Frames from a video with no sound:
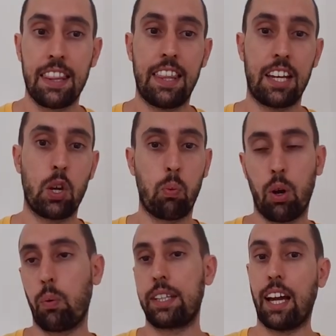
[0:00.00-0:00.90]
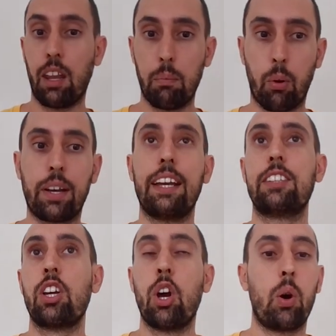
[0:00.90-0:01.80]
than you will with the other
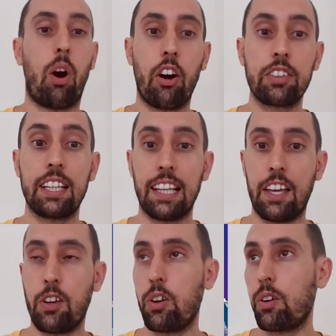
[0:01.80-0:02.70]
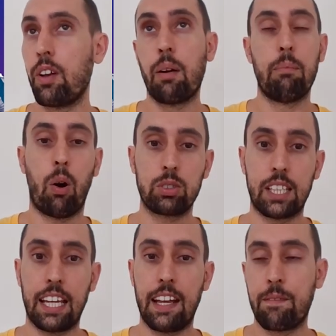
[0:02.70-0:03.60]
bookies who only let you
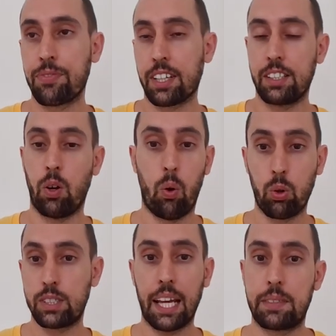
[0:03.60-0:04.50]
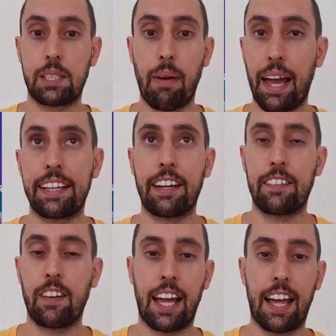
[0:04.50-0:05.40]
multi all teams to make it.
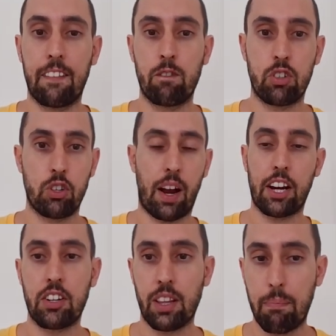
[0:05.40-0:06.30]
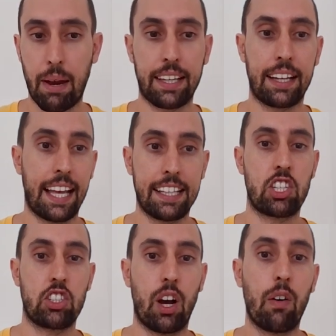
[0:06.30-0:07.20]
And you're actually betting against
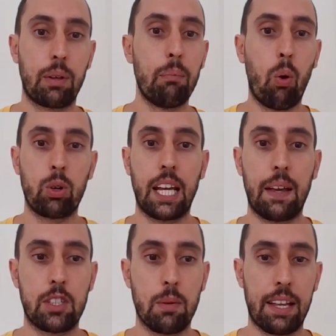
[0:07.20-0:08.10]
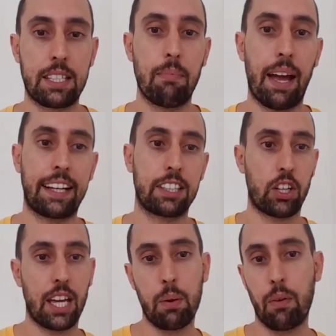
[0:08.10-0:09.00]
yourself the more teams you bet to make it. So
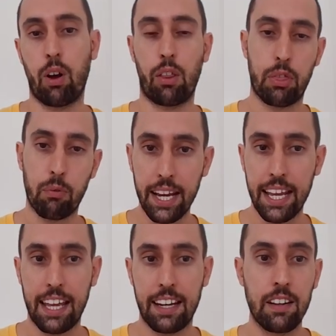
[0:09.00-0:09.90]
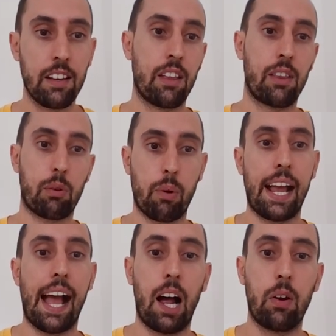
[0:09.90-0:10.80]
here we've got 3 in, 3
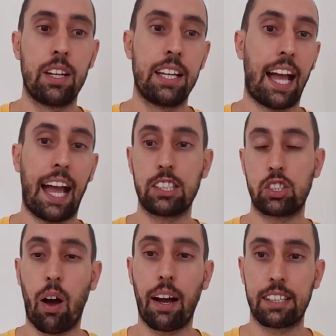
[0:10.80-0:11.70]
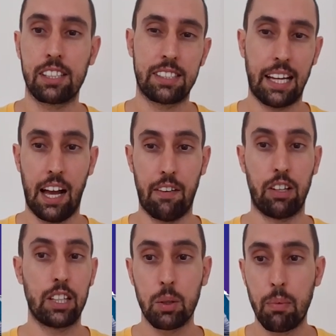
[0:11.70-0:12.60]
out, and Tigers to have a
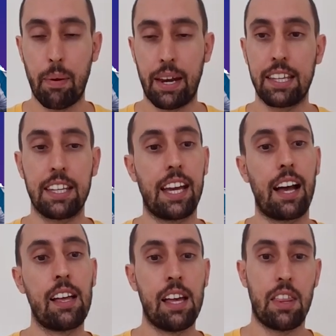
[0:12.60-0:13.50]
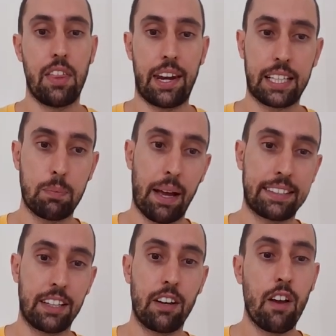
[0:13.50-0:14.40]
little bit better year than
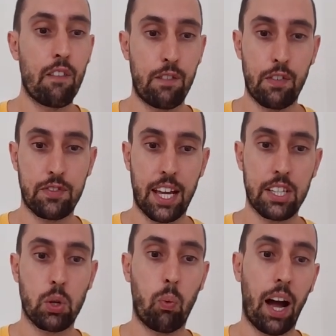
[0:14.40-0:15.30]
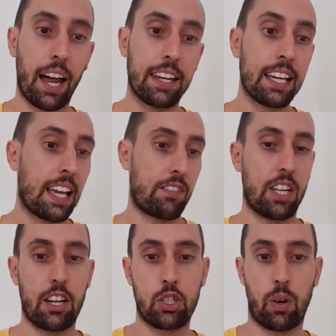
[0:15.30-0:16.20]
expected. 15 to 1. If you need
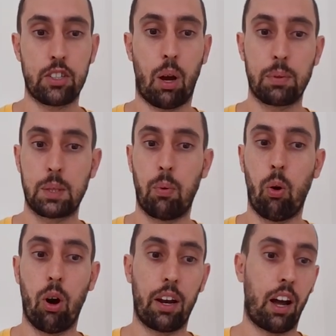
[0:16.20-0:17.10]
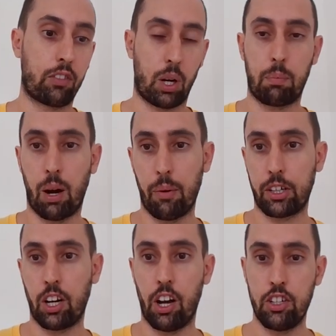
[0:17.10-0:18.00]
to join TopSport, I've got a promo
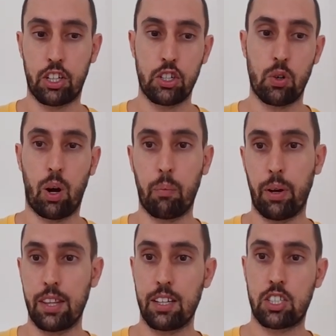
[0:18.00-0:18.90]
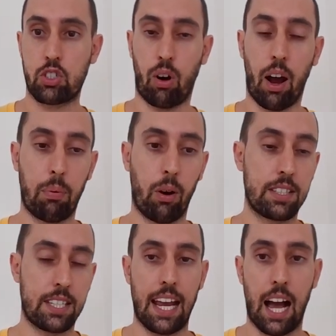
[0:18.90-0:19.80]
code you can join with Tripod,
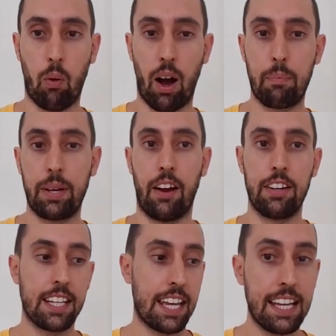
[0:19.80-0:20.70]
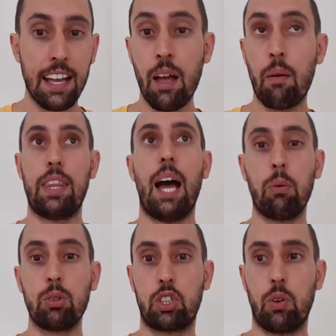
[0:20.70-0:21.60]
TRYPOD. That
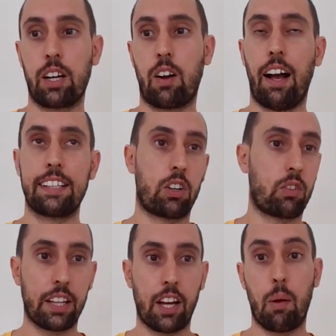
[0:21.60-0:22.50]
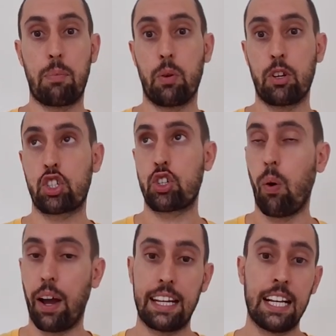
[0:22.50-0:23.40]
will do it, guys. I really hope you
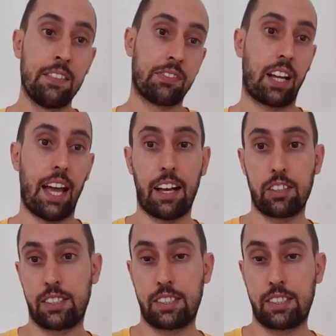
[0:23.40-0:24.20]
enjoyed our